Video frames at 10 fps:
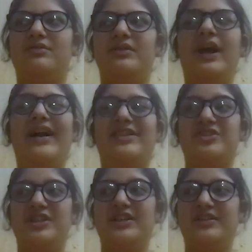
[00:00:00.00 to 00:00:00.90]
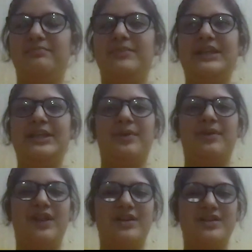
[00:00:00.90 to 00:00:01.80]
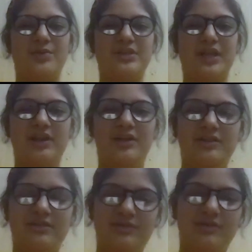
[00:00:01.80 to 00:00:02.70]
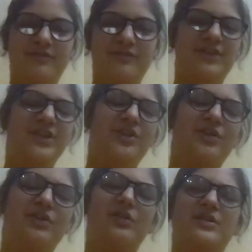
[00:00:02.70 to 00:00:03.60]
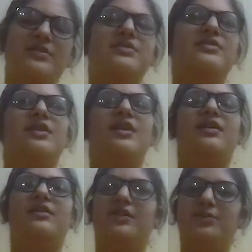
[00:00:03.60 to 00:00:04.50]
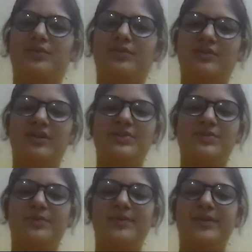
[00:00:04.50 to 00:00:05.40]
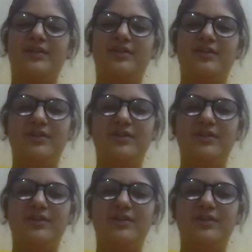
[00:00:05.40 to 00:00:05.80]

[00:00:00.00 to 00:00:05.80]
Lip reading: actually meeting my friends outside of video calls. Yeah, that's probably it.